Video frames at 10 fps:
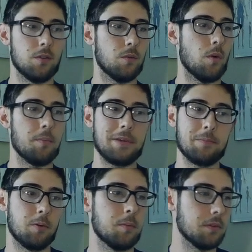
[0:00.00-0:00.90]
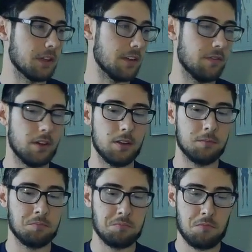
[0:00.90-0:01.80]
what people believe in
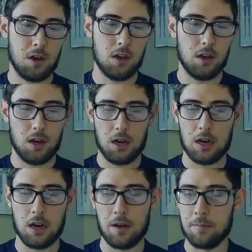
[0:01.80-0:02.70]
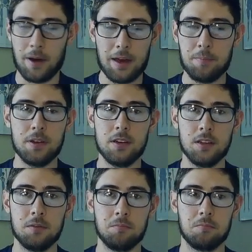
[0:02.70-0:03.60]
my
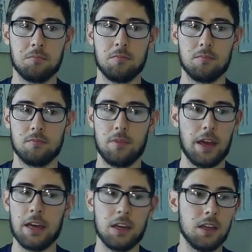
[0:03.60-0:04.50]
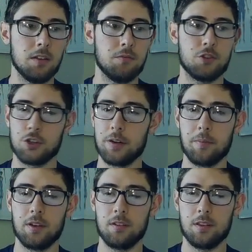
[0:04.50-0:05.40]
opinion, any
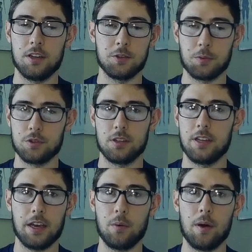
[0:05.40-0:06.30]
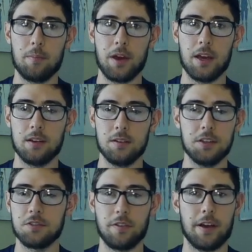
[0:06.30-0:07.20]
treatment that is supposed to take away pain
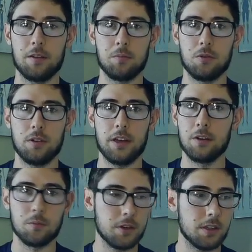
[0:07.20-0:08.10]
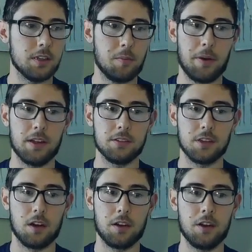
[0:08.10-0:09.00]
is valuable, and it really depends
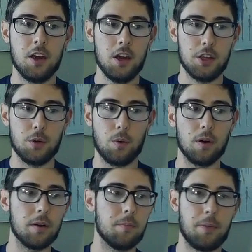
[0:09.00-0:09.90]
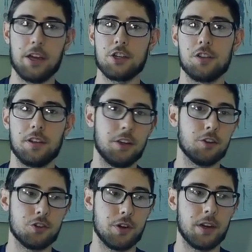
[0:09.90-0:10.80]
on your patient that you're
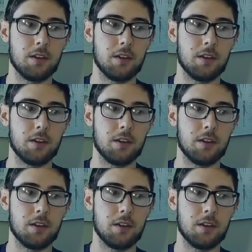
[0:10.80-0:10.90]
treating.